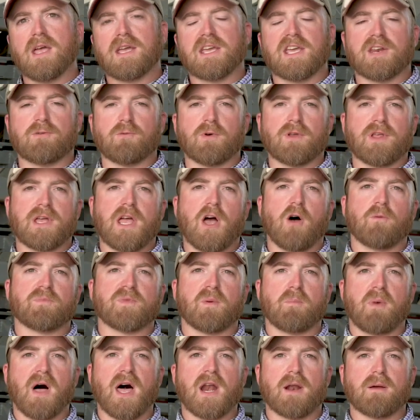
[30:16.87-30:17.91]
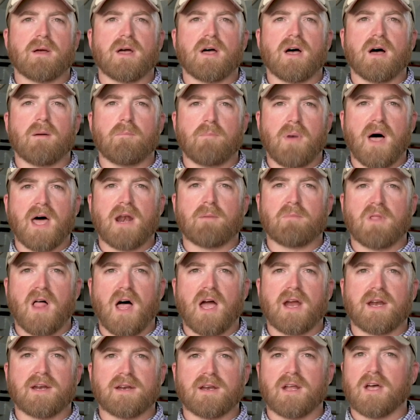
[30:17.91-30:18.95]
can really help the bottom
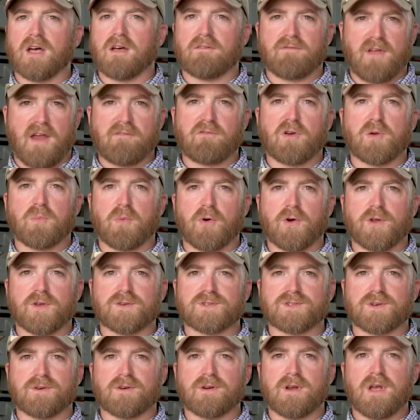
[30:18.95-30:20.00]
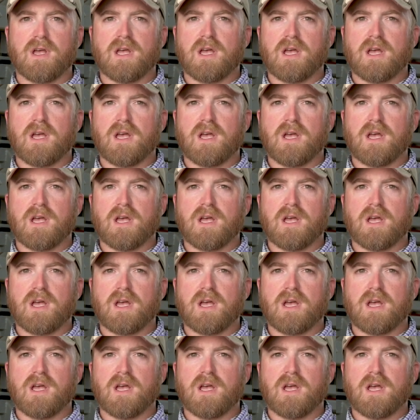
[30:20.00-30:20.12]
line of every producer.